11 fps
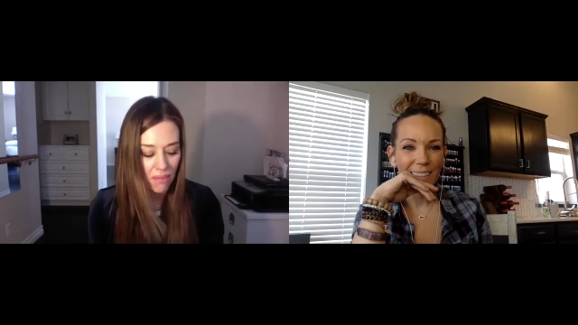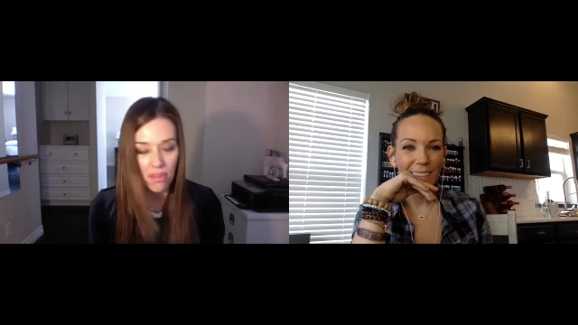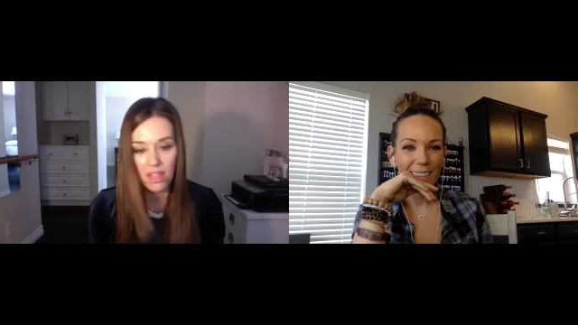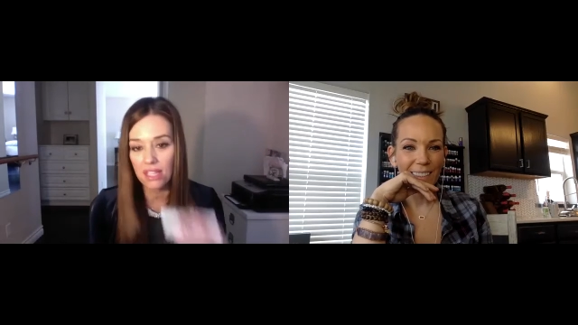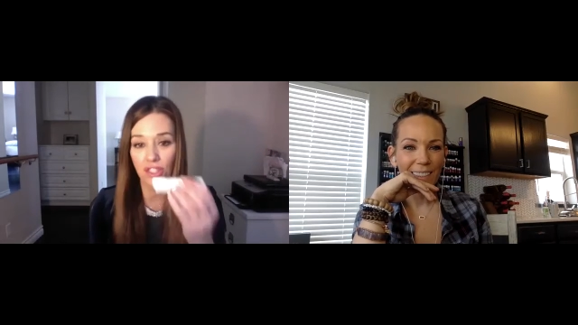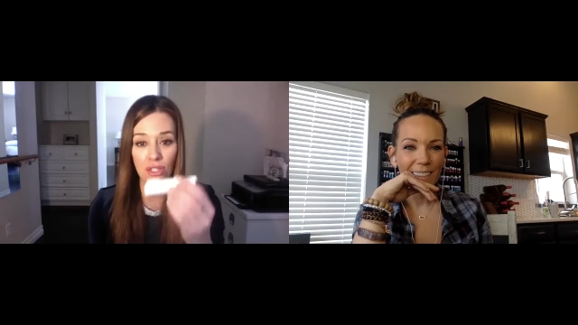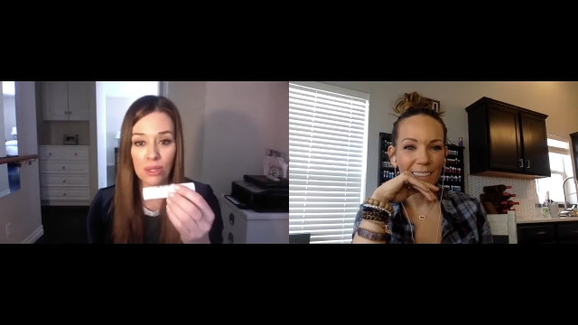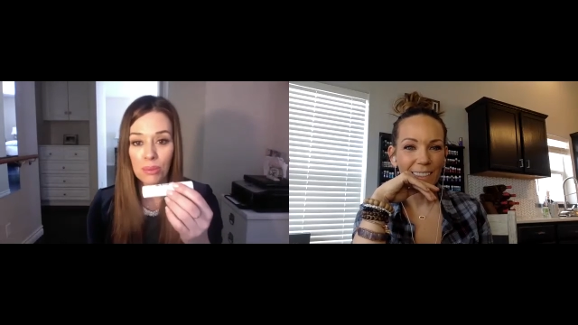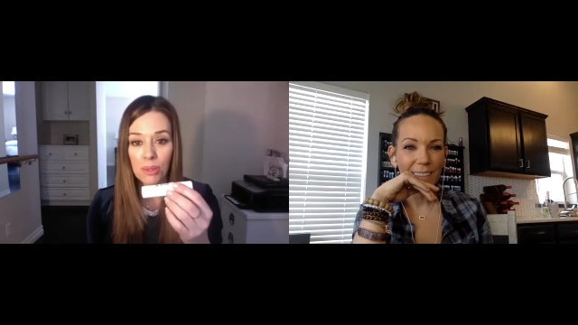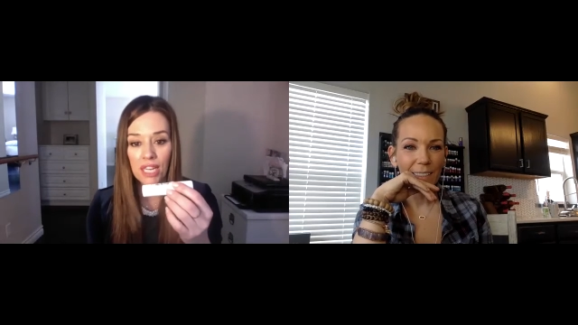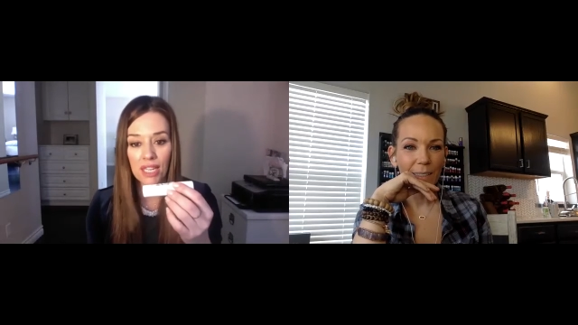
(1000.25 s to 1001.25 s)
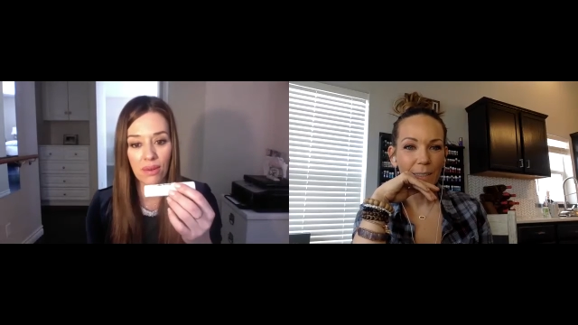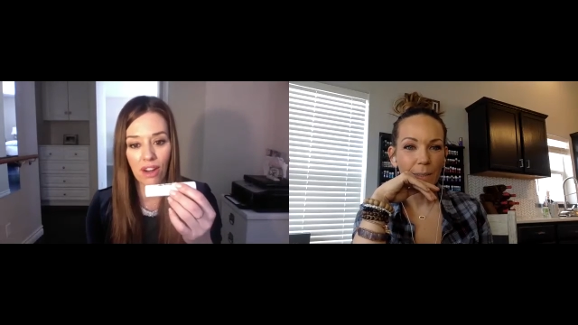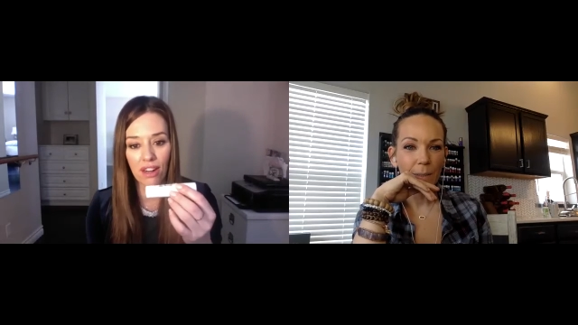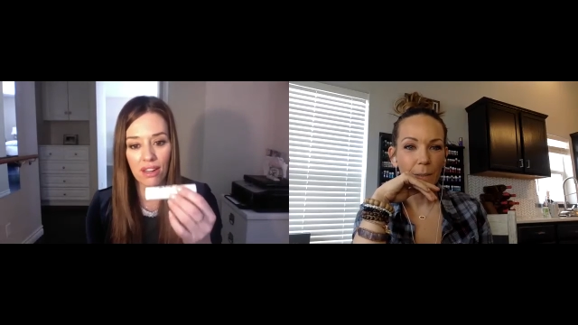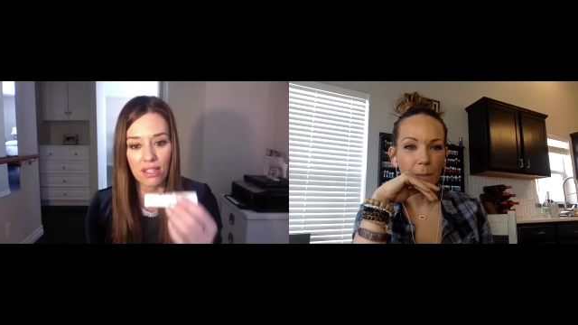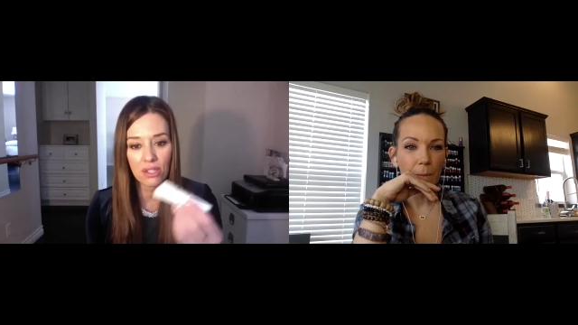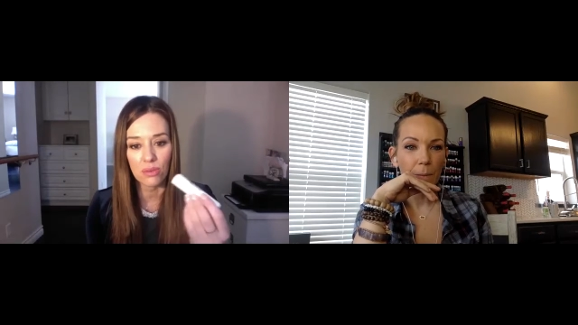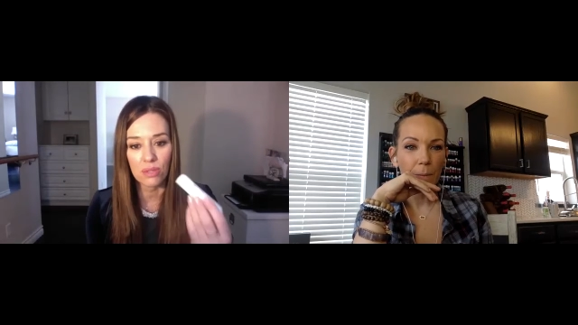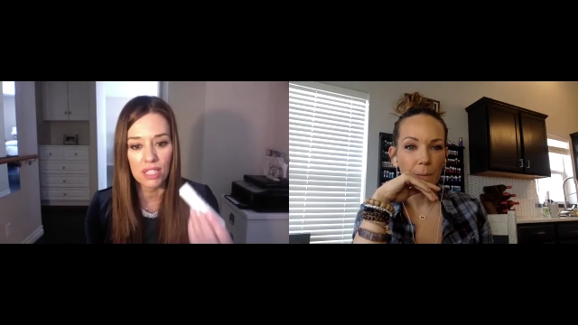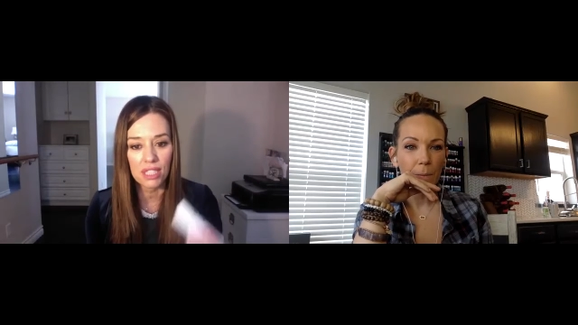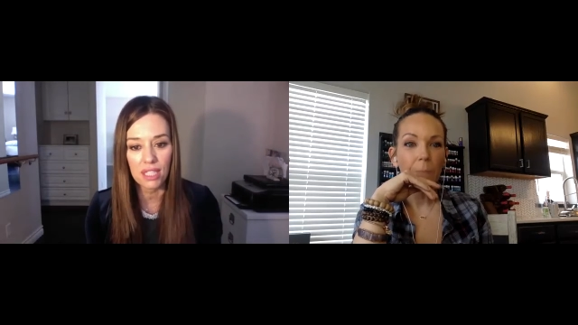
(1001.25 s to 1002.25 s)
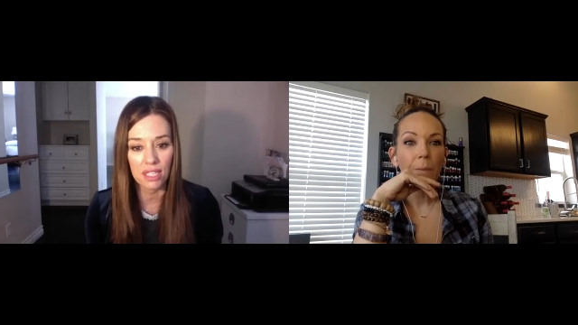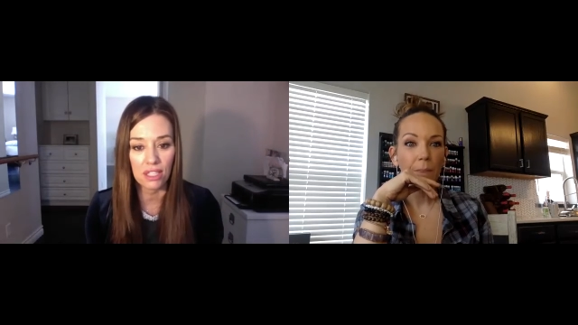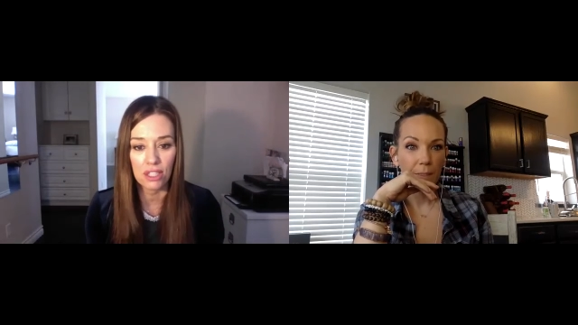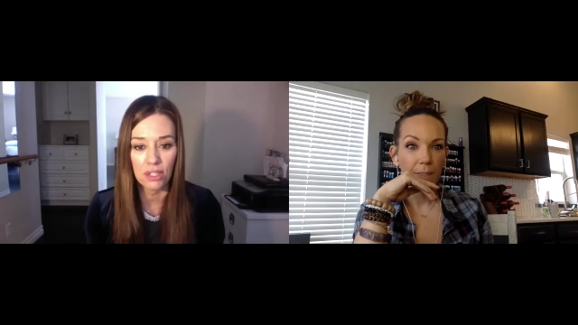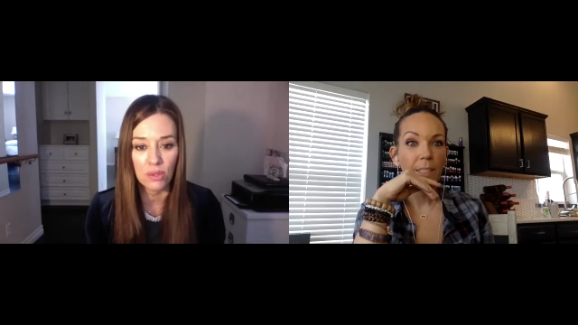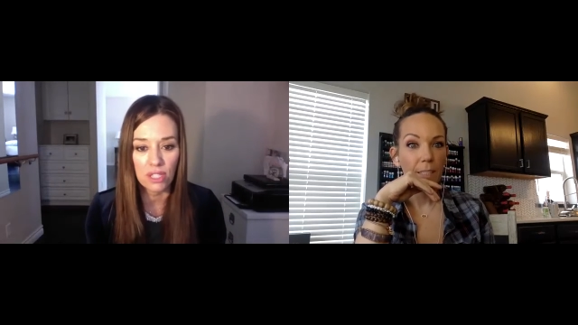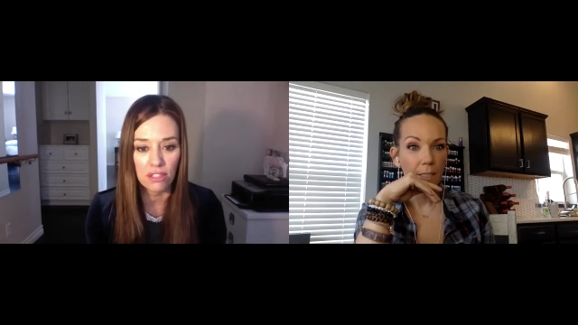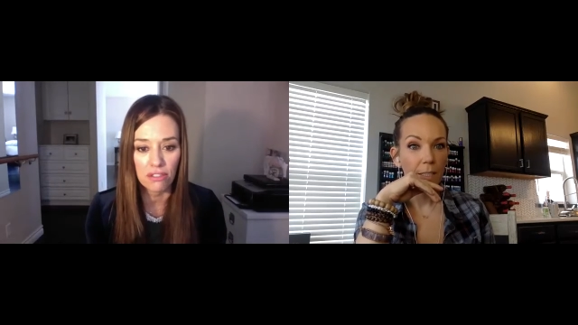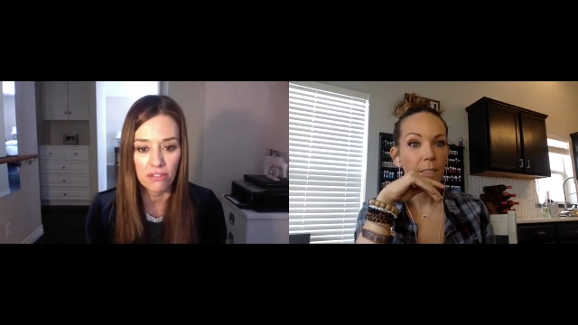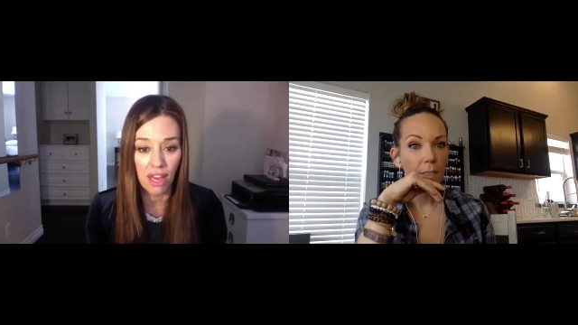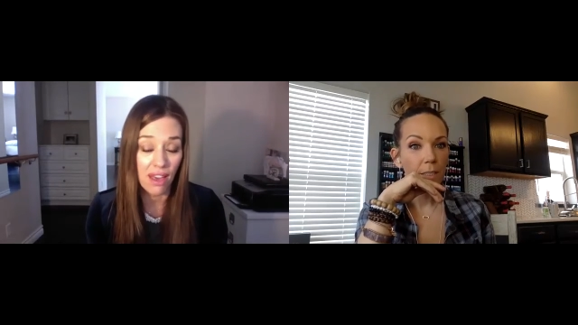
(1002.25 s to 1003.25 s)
Speaker 1: Um, this you can put anywhere. It's really an inclusive.